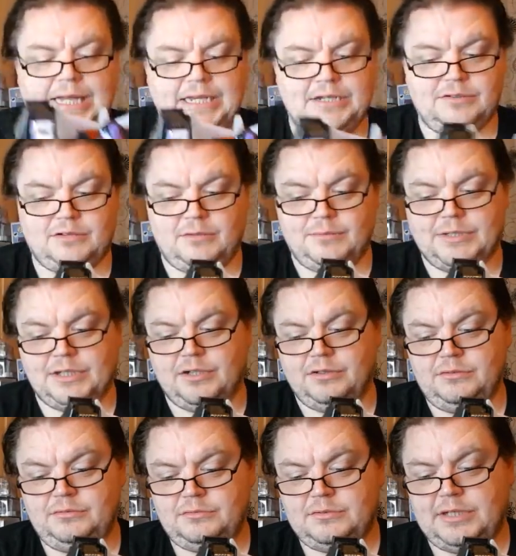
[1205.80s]
and he just comes with a
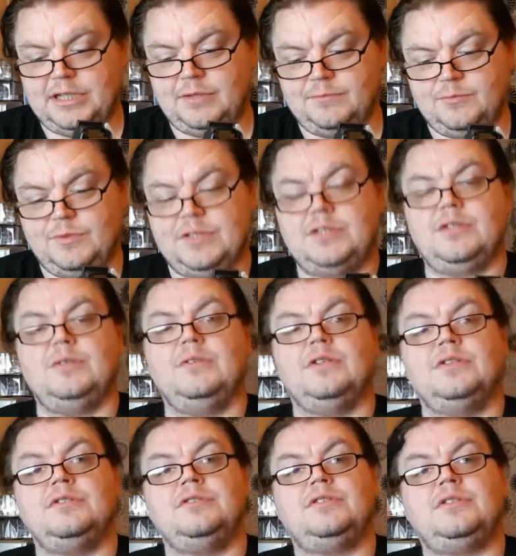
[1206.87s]
gun. He comes with the two
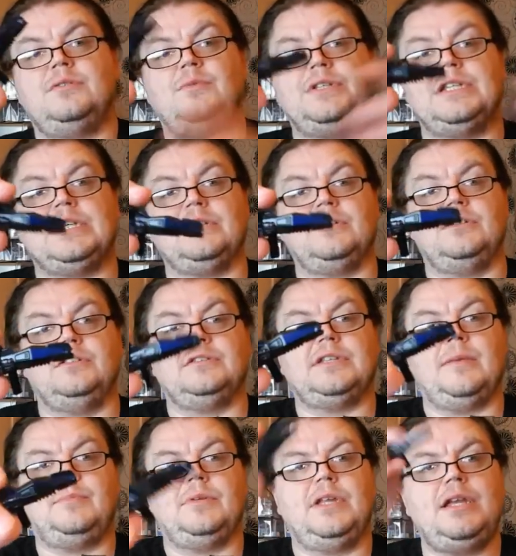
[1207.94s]
guns, which you can hold
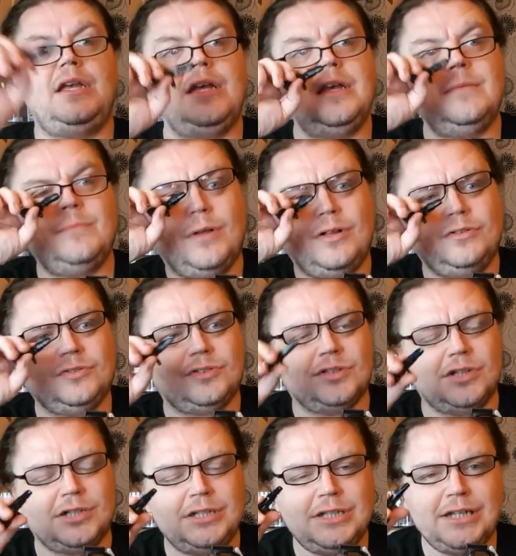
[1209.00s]
separately, but
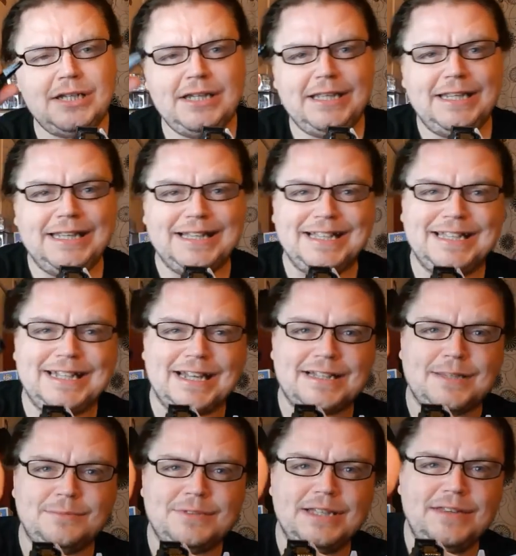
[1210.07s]
also you can
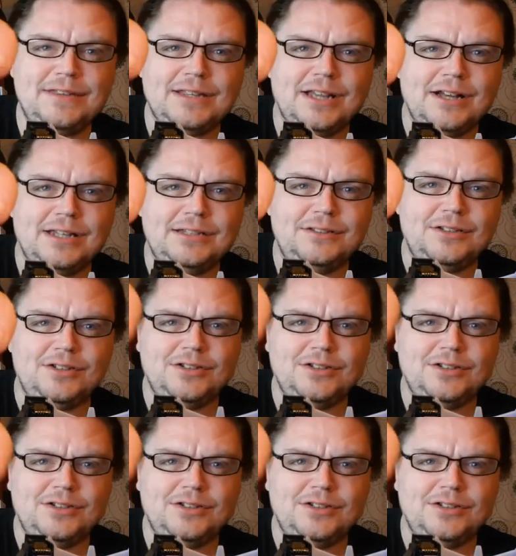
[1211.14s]
connect them together. You got a little